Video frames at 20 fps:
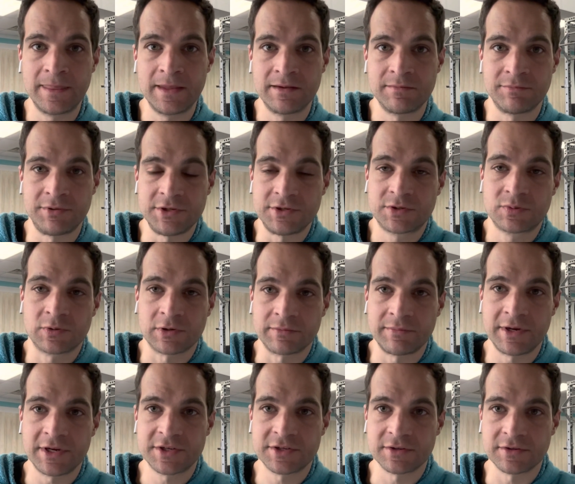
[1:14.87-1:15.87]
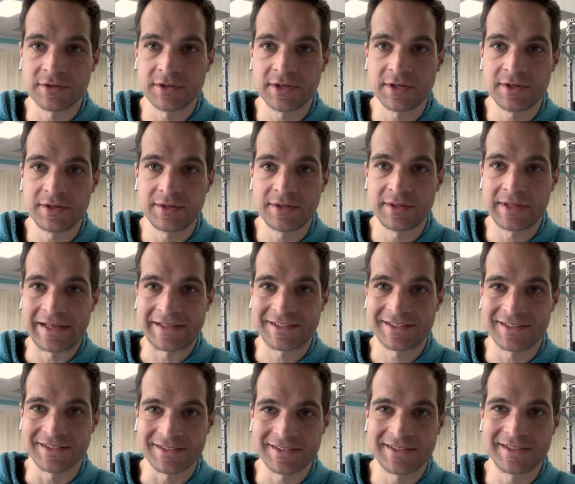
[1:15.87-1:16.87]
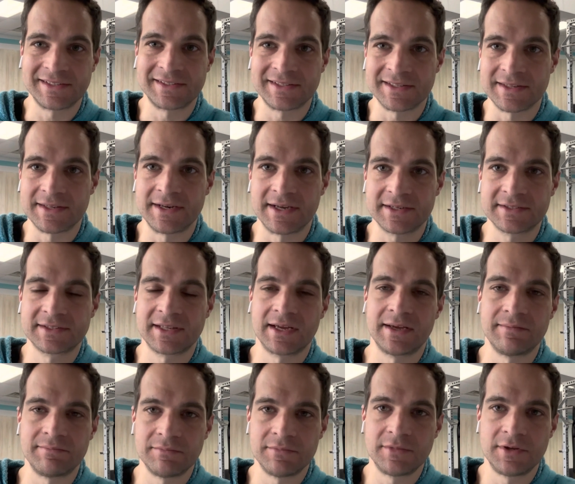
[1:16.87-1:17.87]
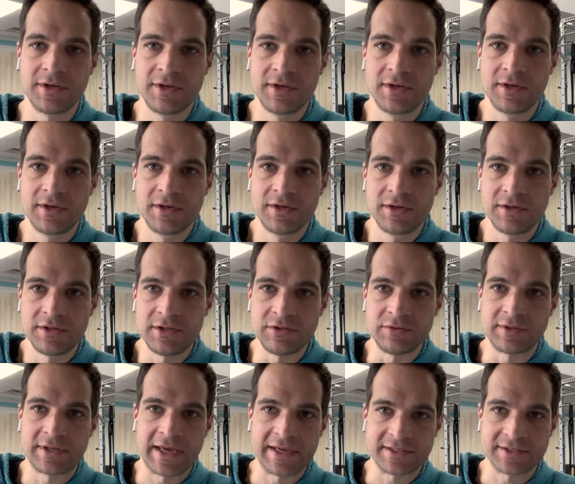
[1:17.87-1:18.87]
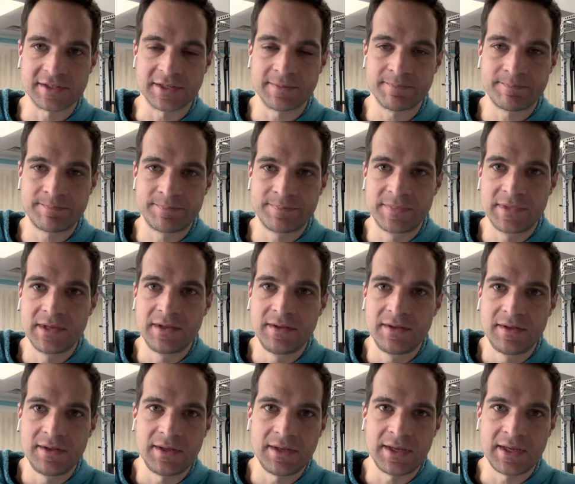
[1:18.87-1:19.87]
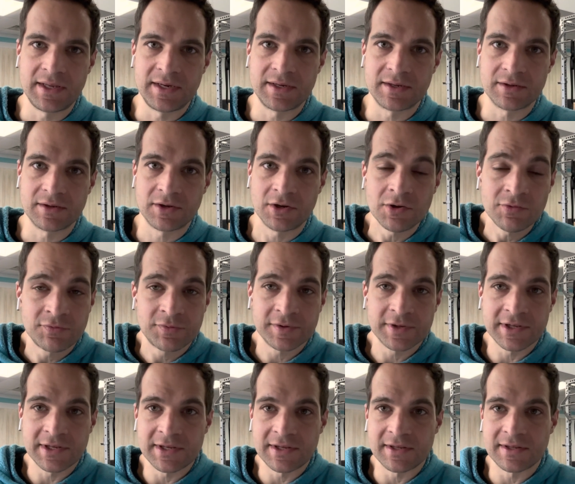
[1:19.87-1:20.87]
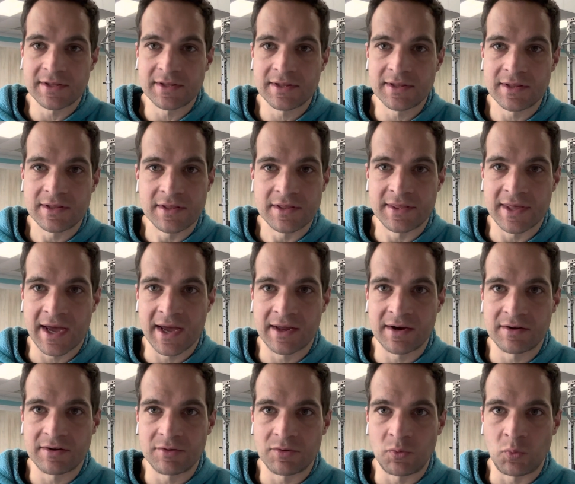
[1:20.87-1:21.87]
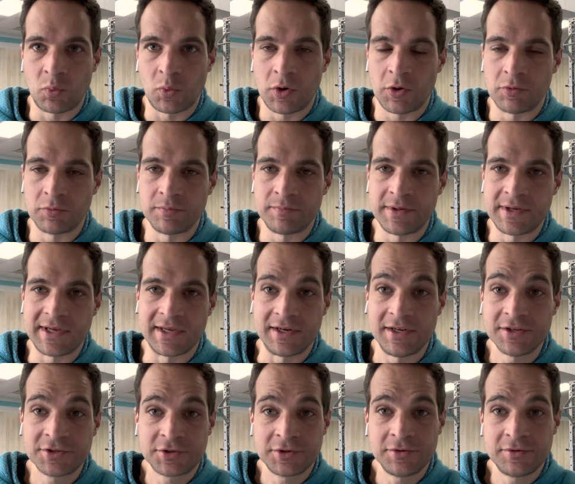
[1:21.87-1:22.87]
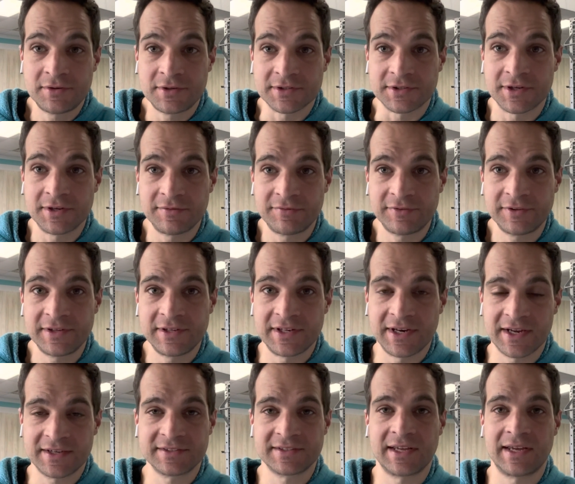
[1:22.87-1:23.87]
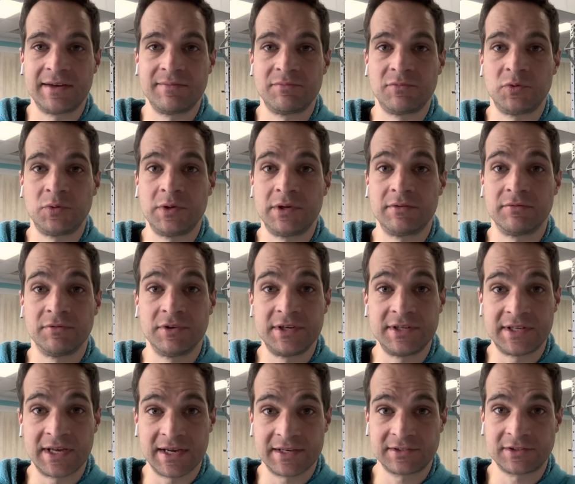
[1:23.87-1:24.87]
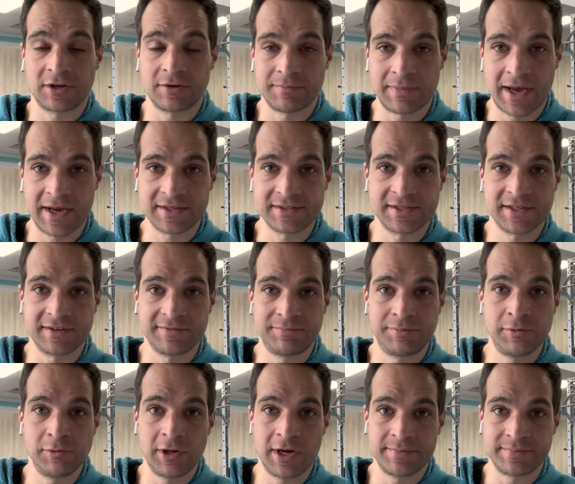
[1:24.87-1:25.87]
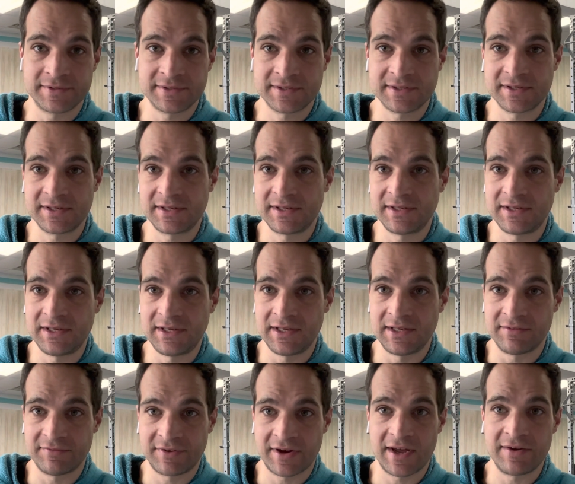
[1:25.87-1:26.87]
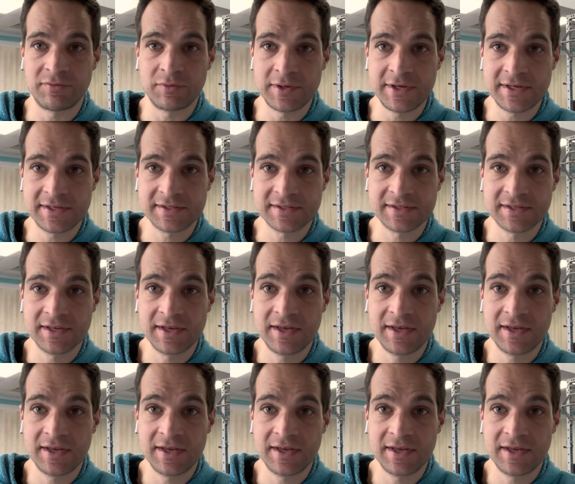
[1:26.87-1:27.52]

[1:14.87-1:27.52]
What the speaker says: But you just want to make sure that that's consistent the next time you test it. And hopefully that won't be an issue, because hopefully next time we retest our max set of pull-ups in 5 weeks,